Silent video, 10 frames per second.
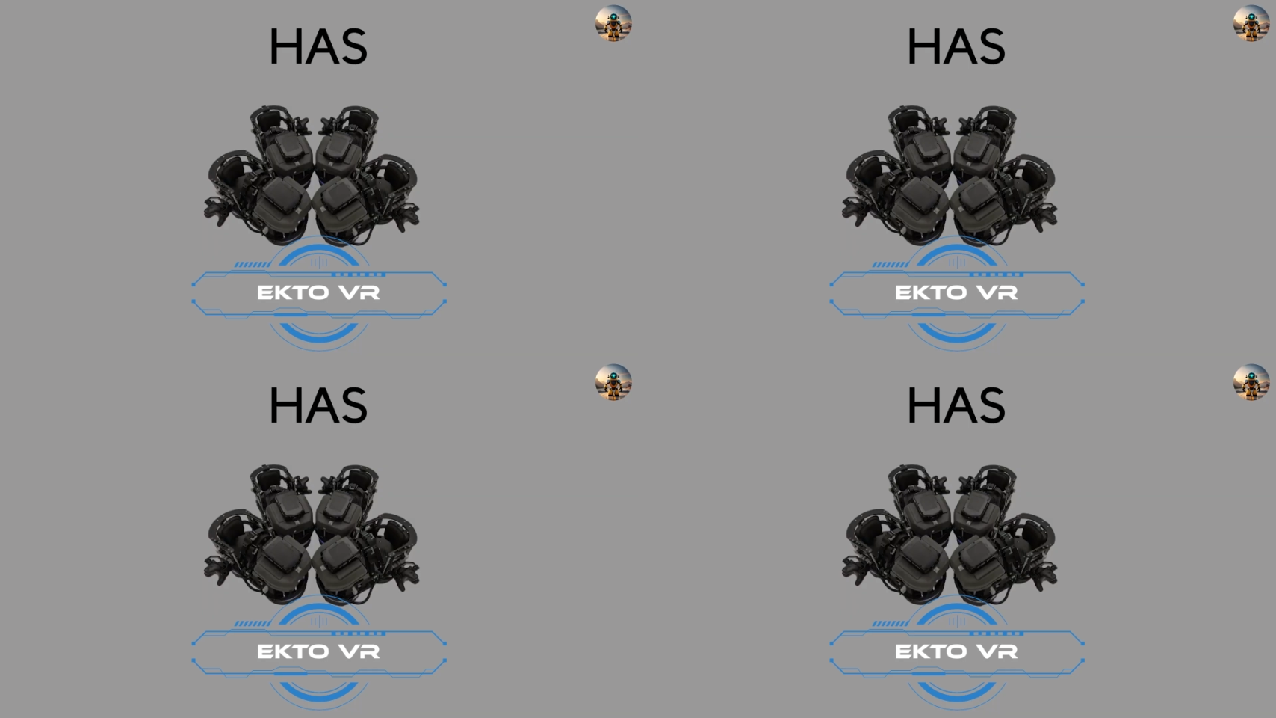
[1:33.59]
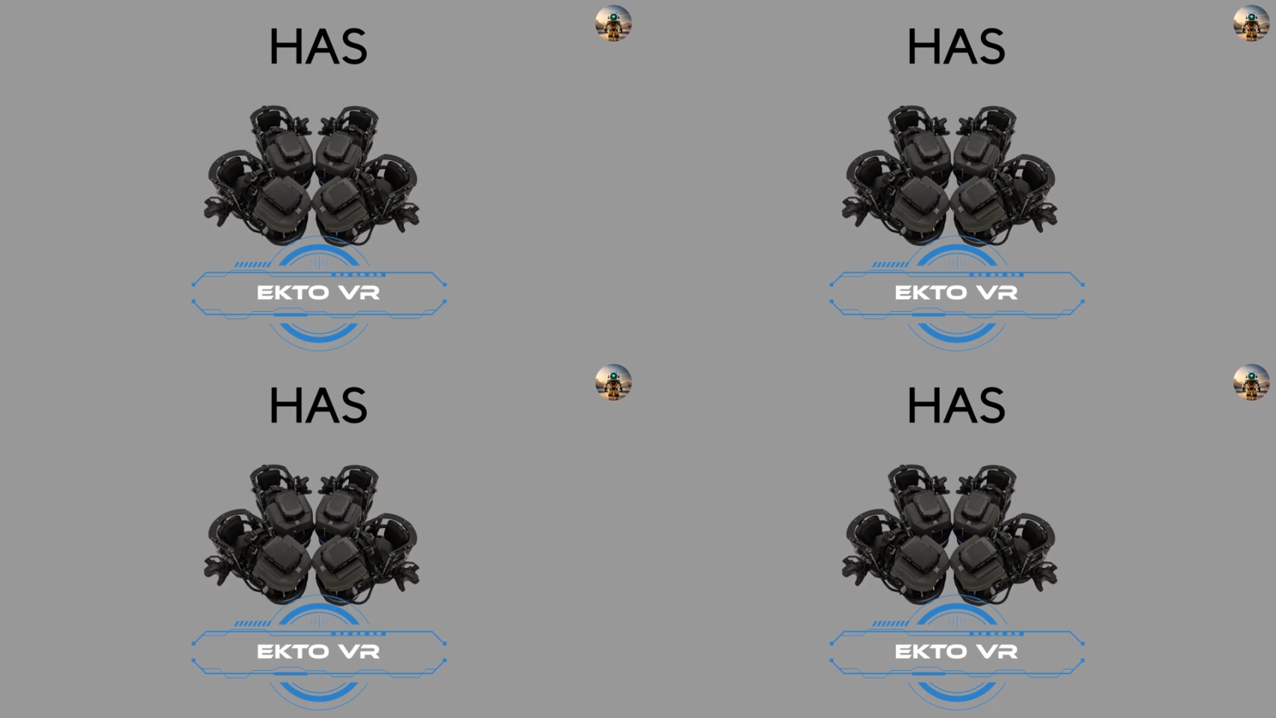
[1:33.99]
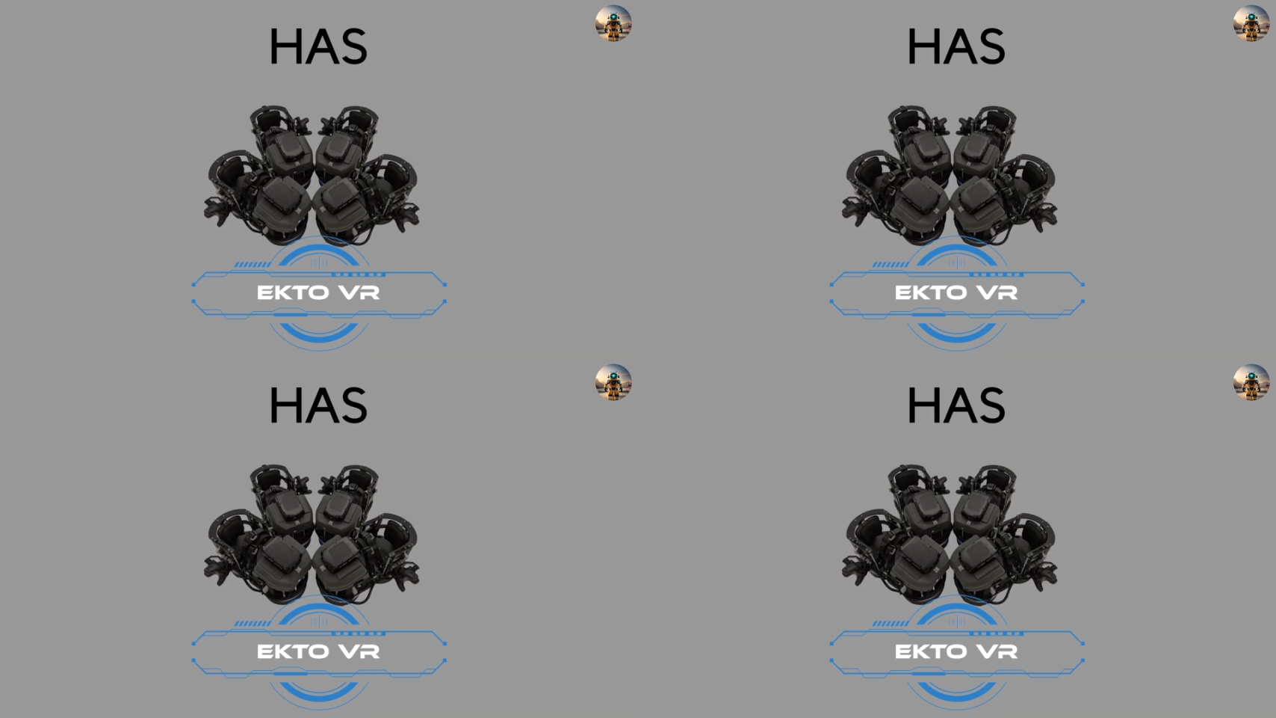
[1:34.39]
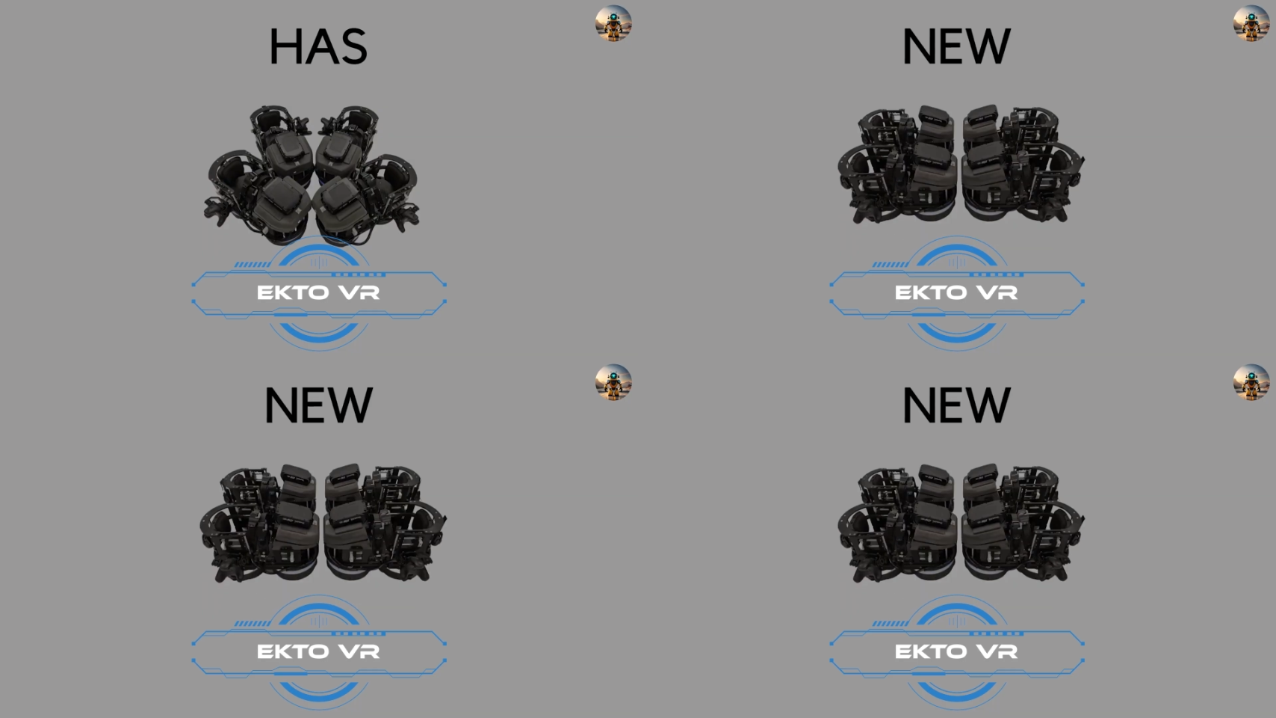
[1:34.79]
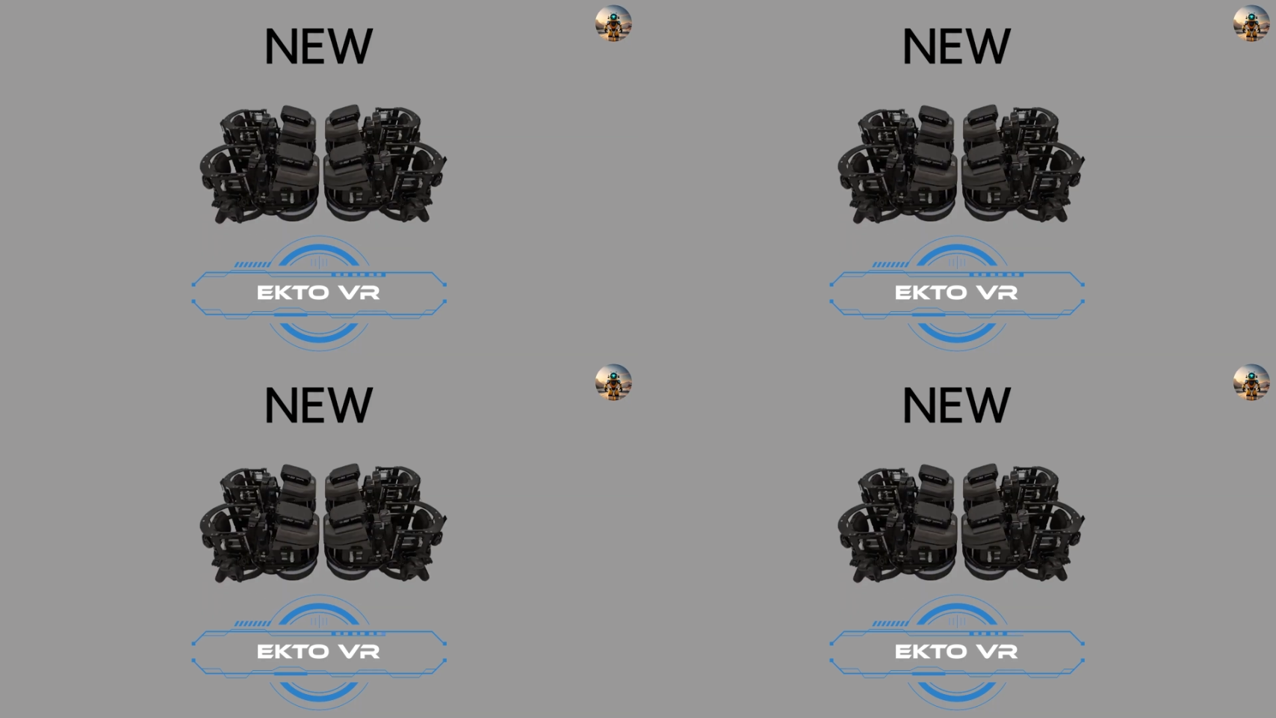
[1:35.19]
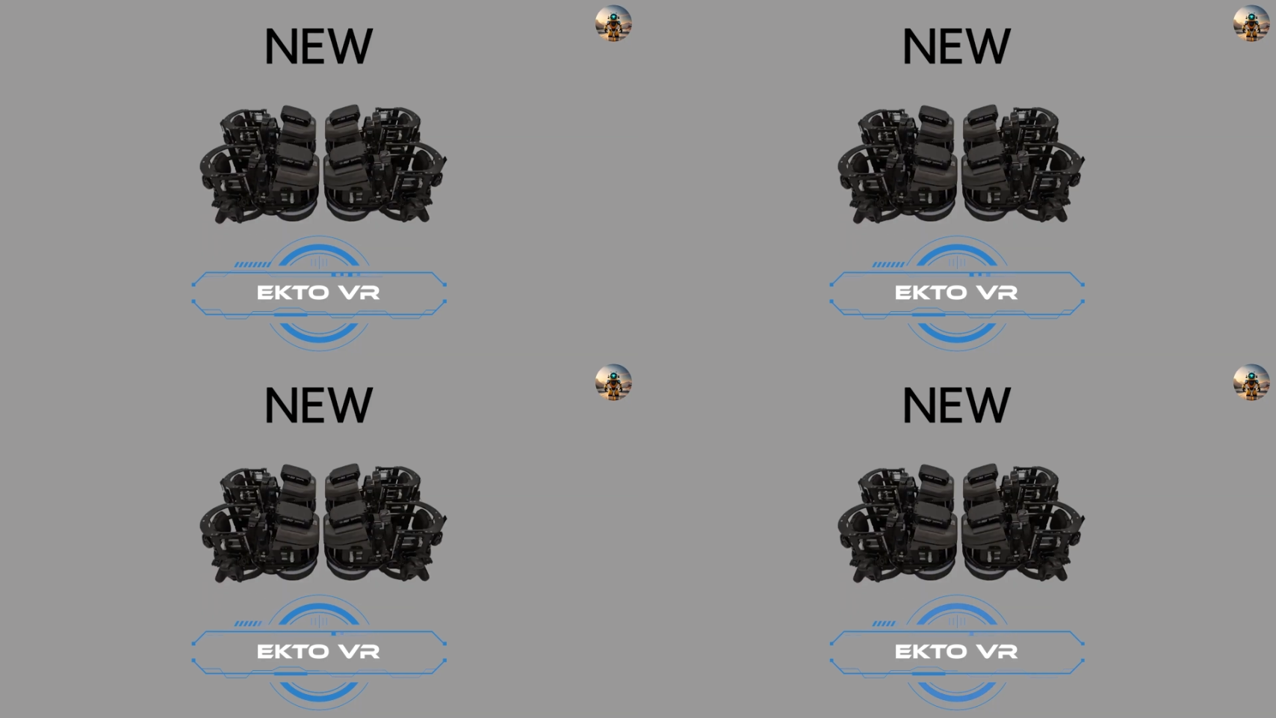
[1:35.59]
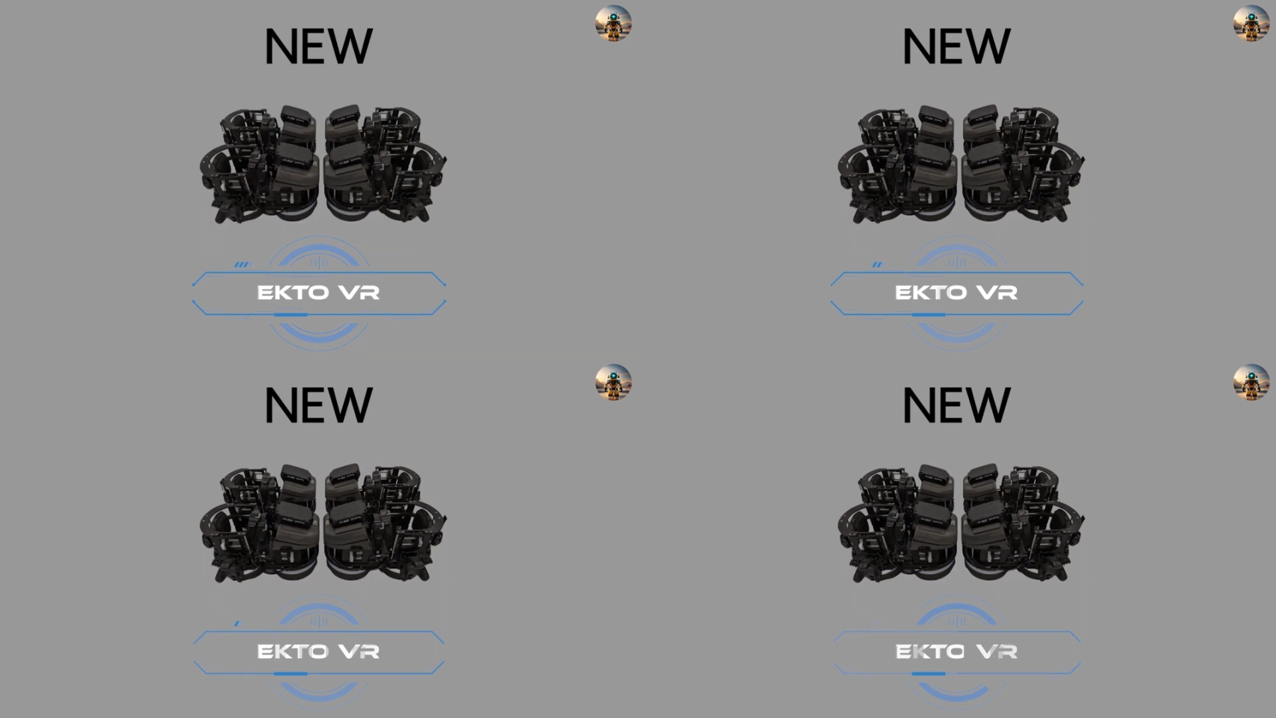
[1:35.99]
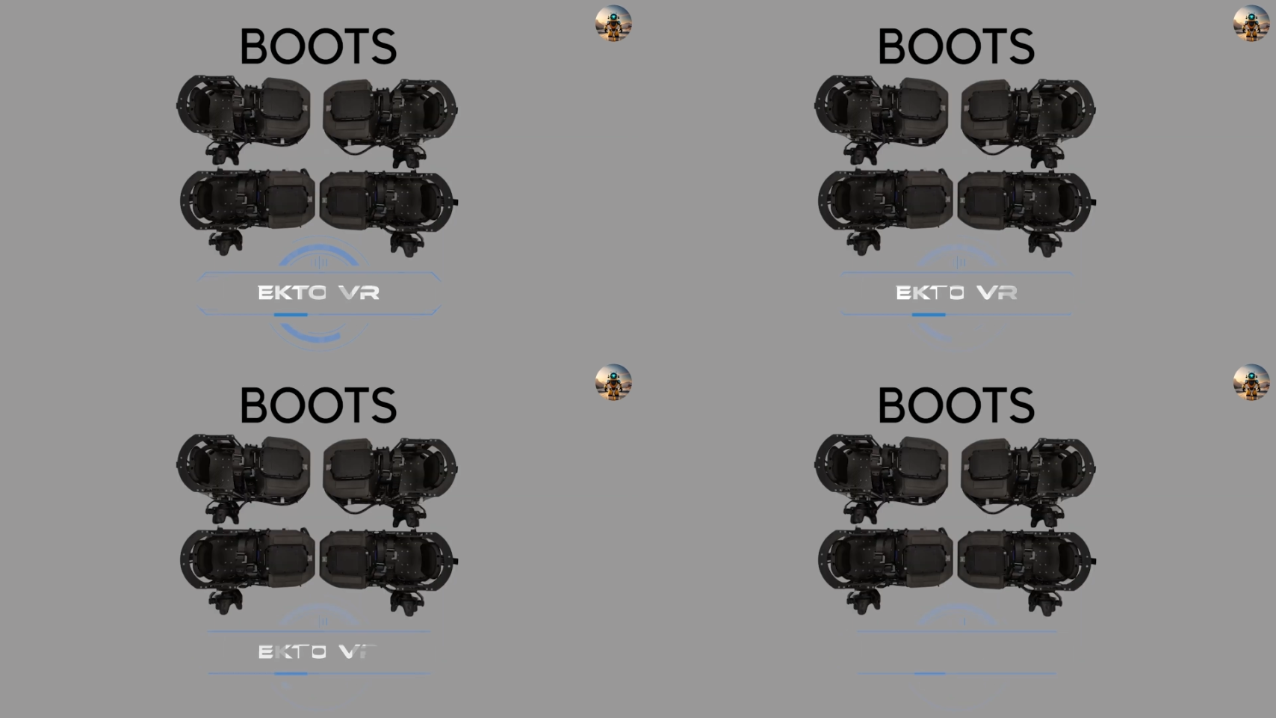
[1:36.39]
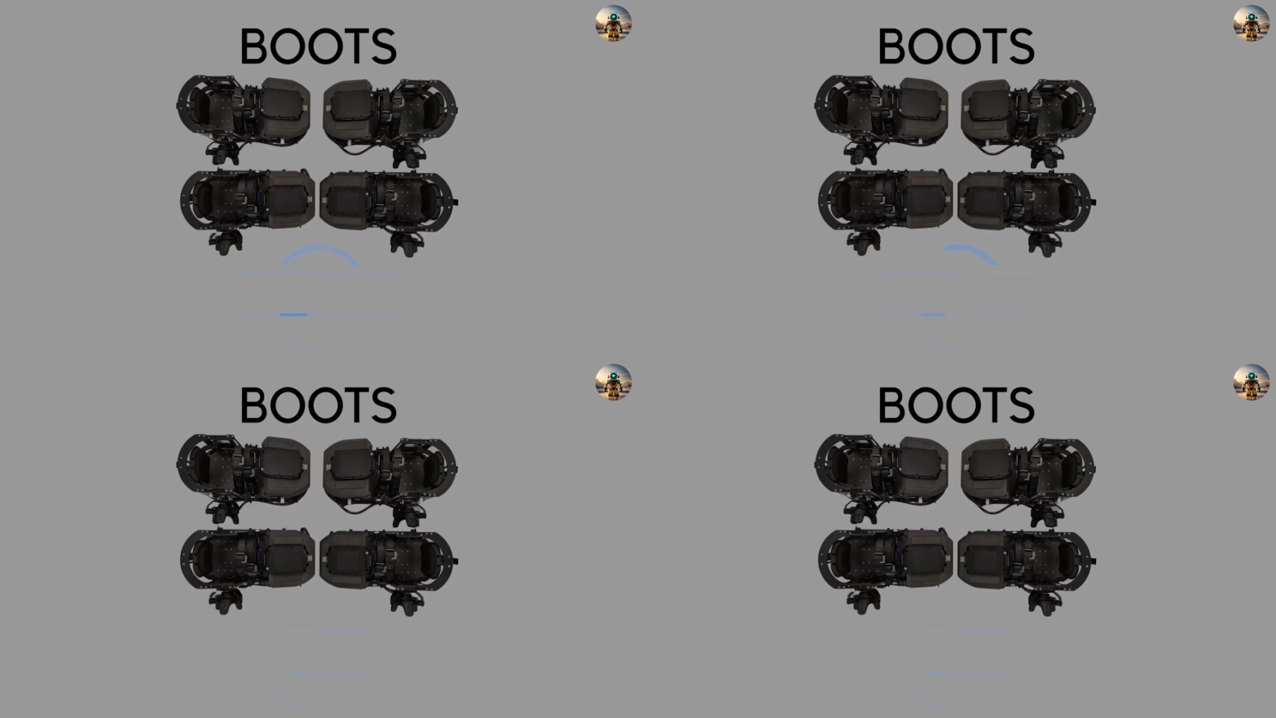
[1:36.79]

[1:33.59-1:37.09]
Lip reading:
No face is visible, so there are no lips to read.